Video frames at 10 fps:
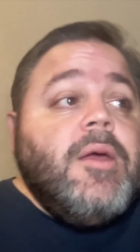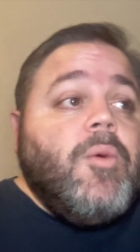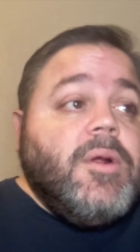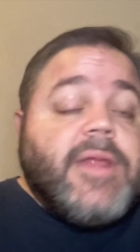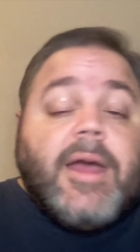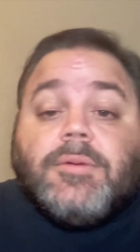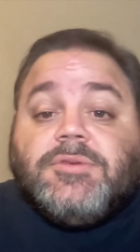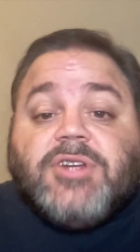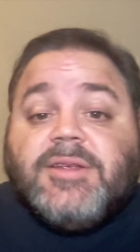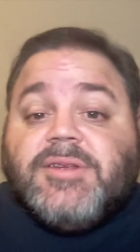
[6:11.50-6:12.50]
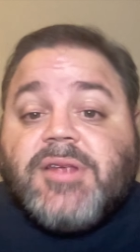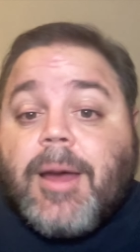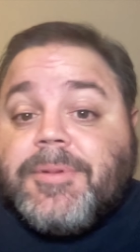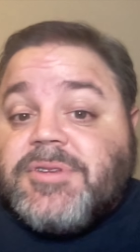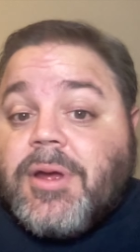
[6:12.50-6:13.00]
well, now JT
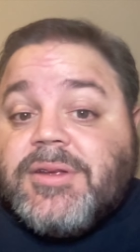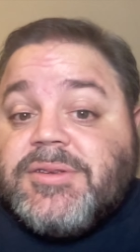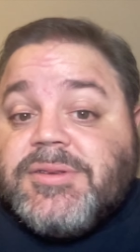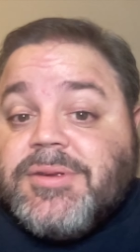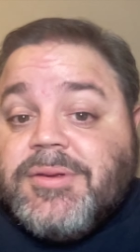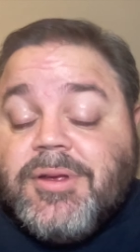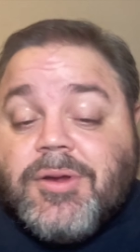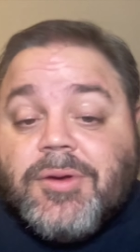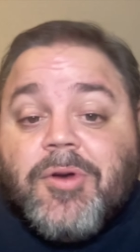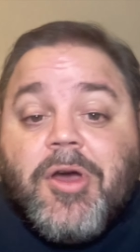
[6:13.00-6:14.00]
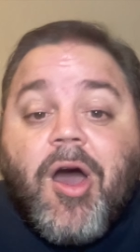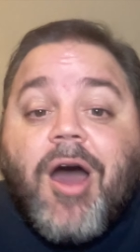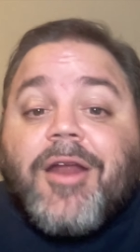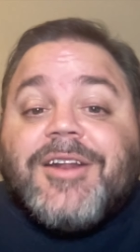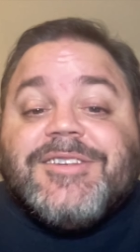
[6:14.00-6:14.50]
Toppin's on his, you know,
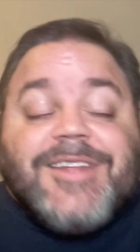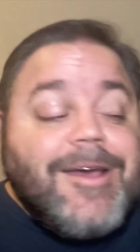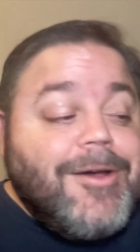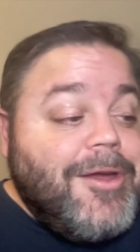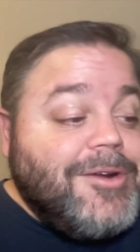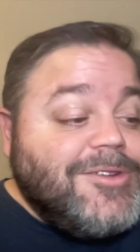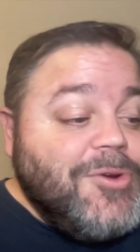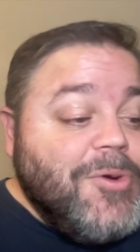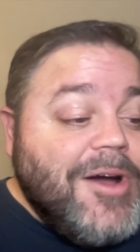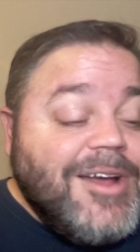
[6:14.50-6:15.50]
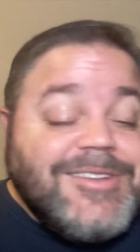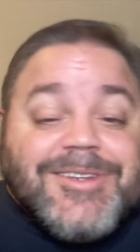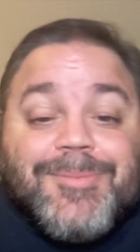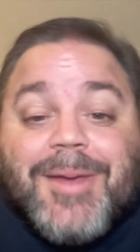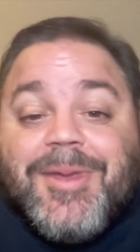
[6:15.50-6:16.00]
hot on his tail there to uh,
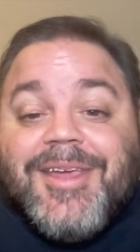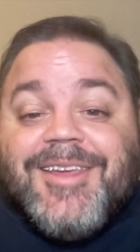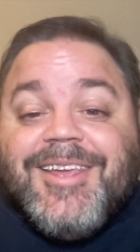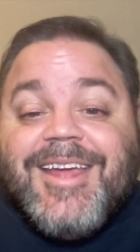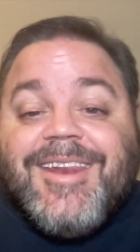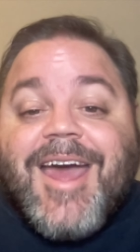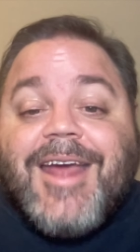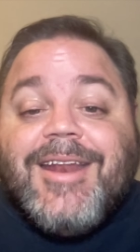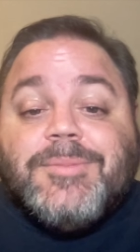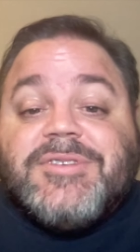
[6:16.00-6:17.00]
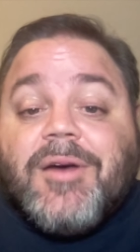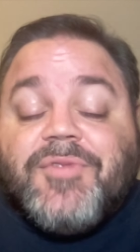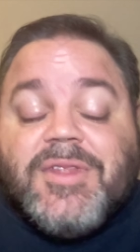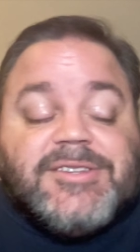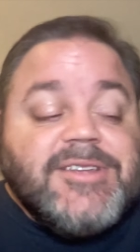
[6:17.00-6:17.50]
to maybe get nine
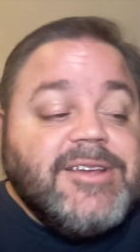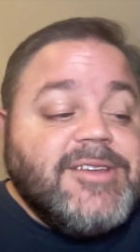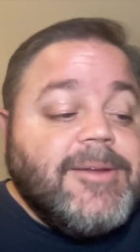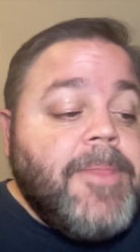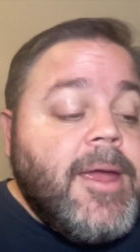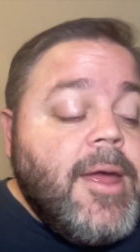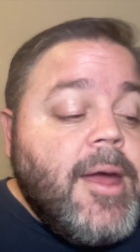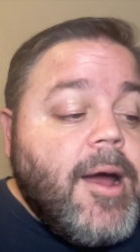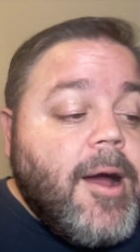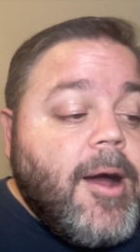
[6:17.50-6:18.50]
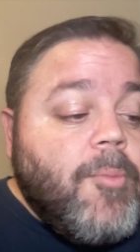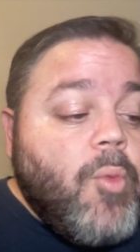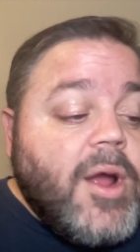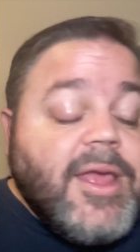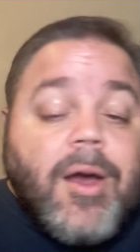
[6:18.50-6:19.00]
himself this season. Um,
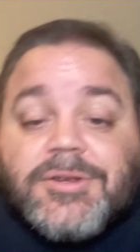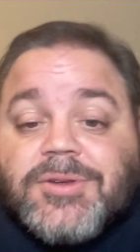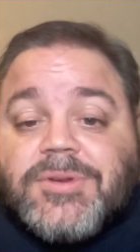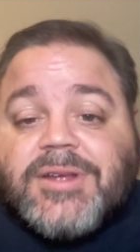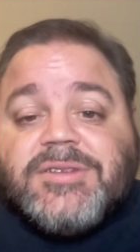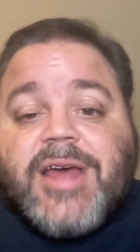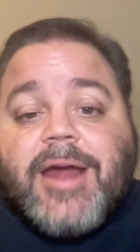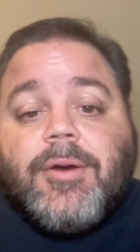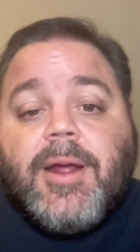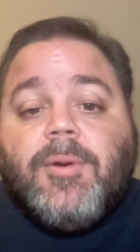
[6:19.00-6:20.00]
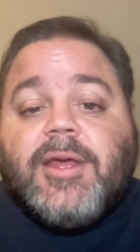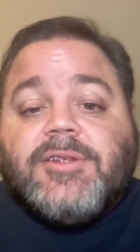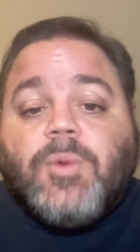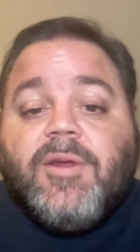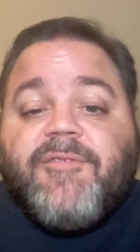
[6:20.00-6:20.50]
what he also did Saturday with
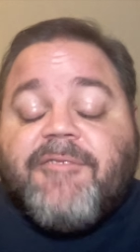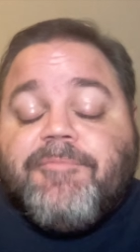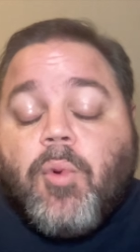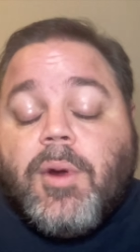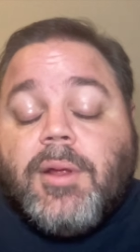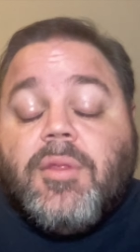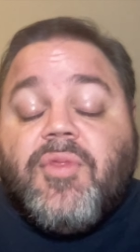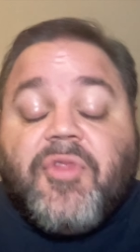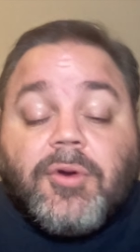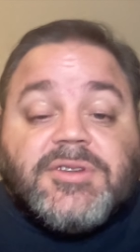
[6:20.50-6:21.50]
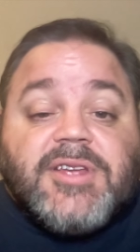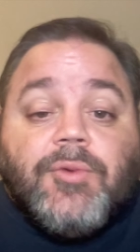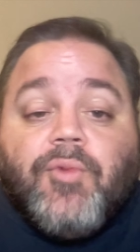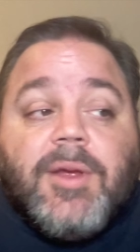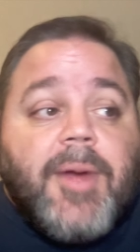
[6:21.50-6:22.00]
that 25 point,
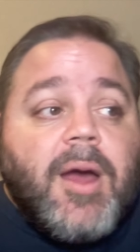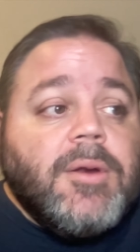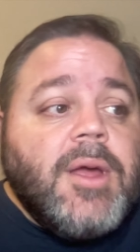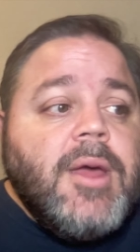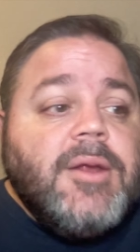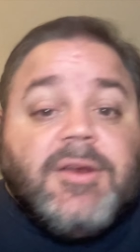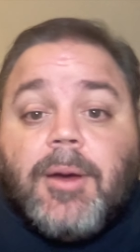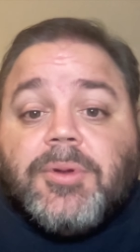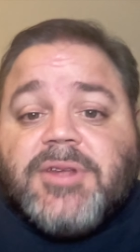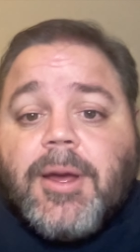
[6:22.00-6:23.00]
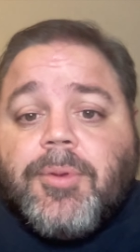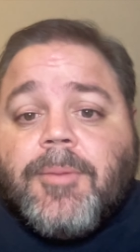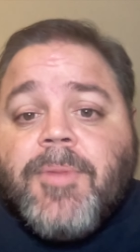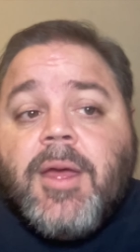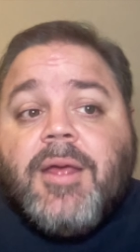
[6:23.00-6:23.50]
13 rebound double
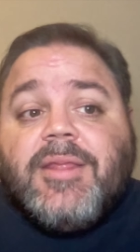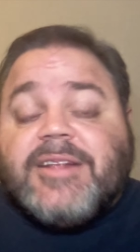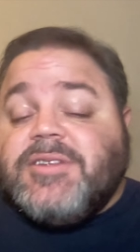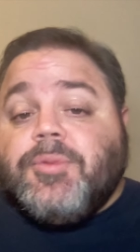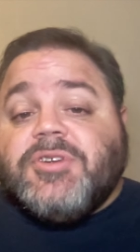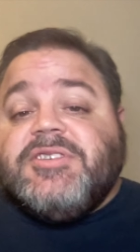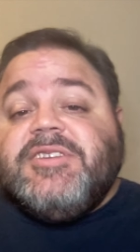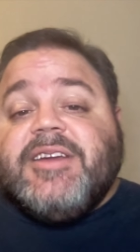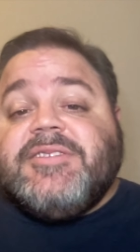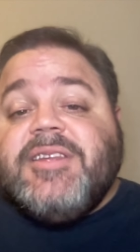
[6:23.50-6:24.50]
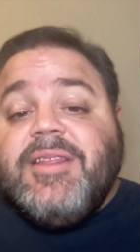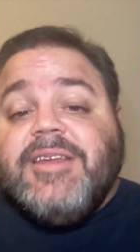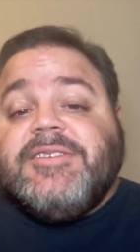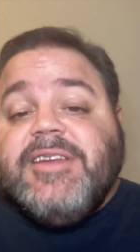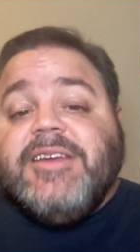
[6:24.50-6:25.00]
double, that's number six
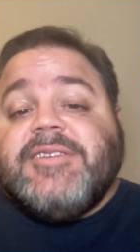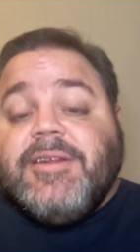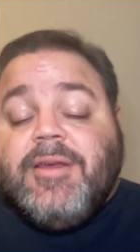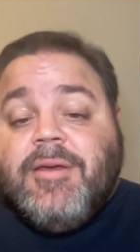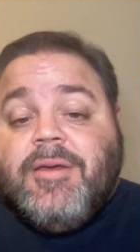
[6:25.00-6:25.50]
this season